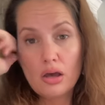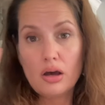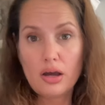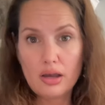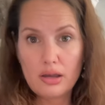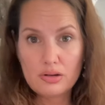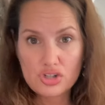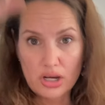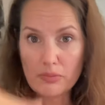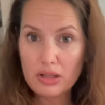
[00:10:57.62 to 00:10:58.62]
I
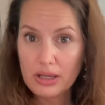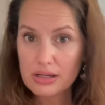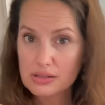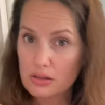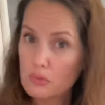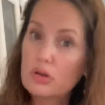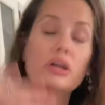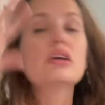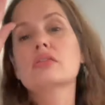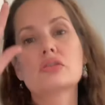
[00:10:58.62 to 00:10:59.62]
check my likes in the
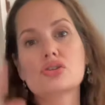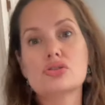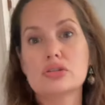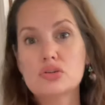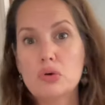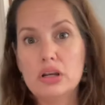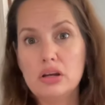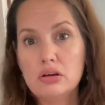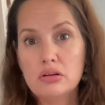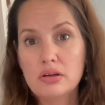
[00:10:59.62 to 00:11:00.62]
morning, it's usually 20,
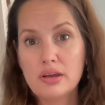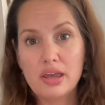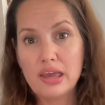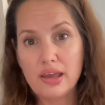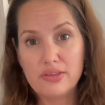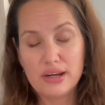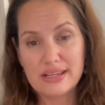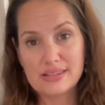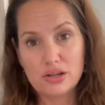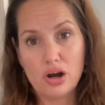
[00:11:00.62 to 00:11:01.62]
and then I
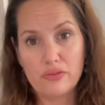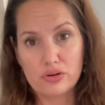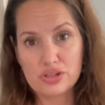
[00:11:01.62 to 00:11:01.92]
send offers